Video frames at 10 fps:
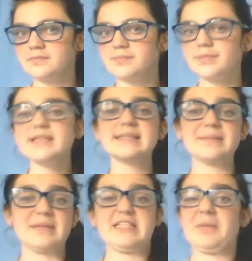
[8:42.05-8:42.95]
Please
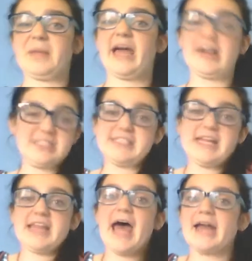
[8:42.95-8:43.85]
somebody tell me how to
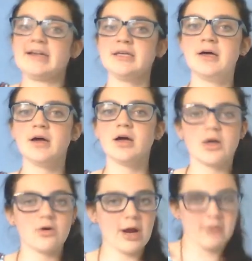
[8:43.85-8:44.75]
say that.
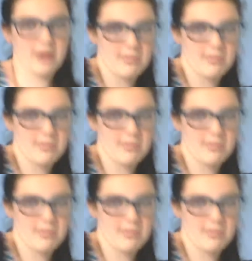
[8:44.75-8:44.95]
Gregory